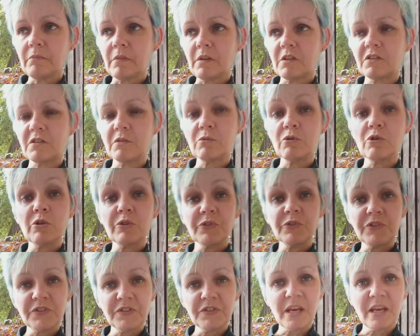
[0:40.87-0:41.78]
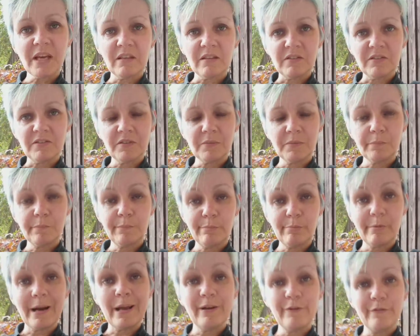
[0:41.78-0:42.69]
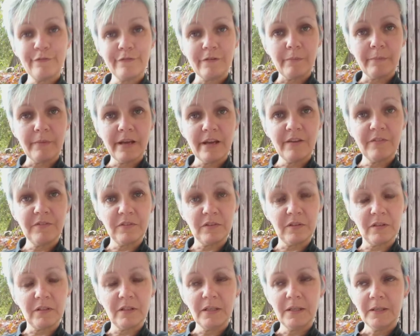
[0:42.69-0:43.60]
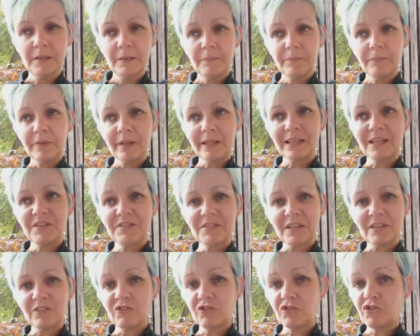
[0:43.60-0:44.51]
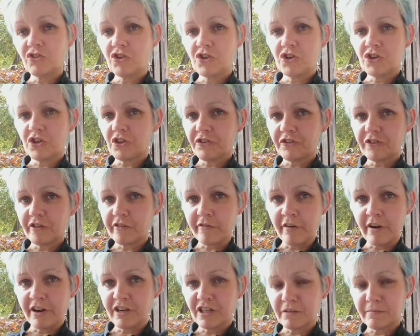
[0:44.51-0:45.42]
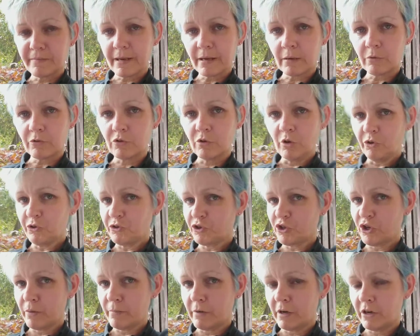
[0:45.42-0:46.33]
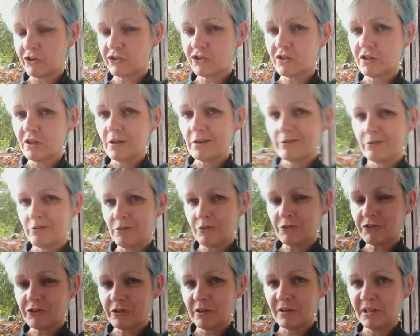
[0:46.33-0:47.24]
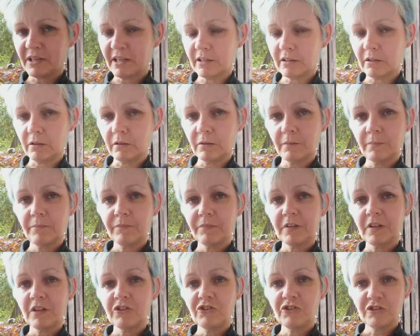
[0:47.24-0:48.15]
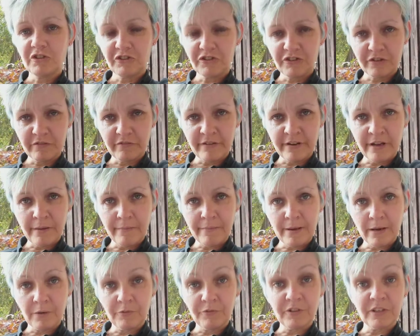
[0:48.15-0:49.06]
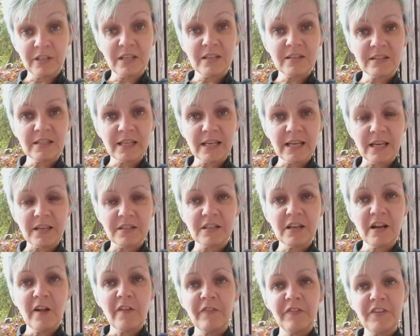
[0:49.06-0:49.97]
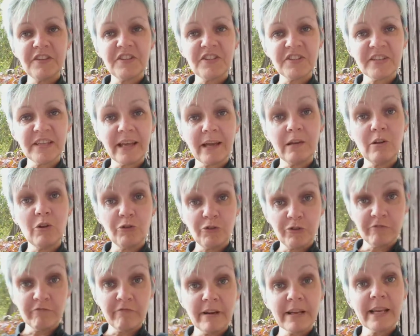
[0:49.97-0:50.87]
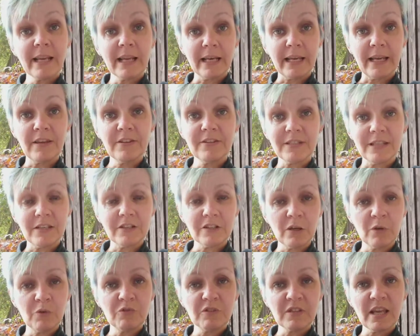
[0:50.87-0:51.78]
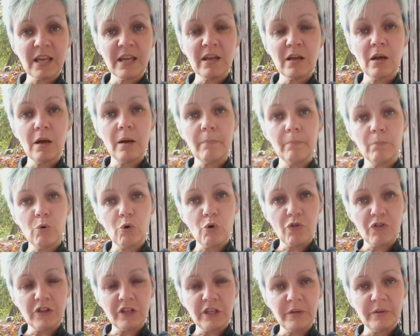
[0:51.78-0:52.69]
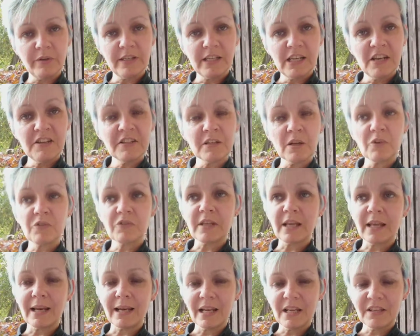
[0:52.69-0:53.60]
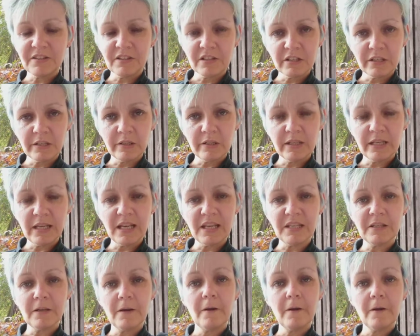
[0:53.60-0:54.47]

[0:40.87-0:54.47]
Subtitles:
So God sends bread from heaven, and he sends just the right amount, not too much, not too little, just the right amount. And he says, this is how you're to regulate it. Don't take more than you need. Don't take less than you need.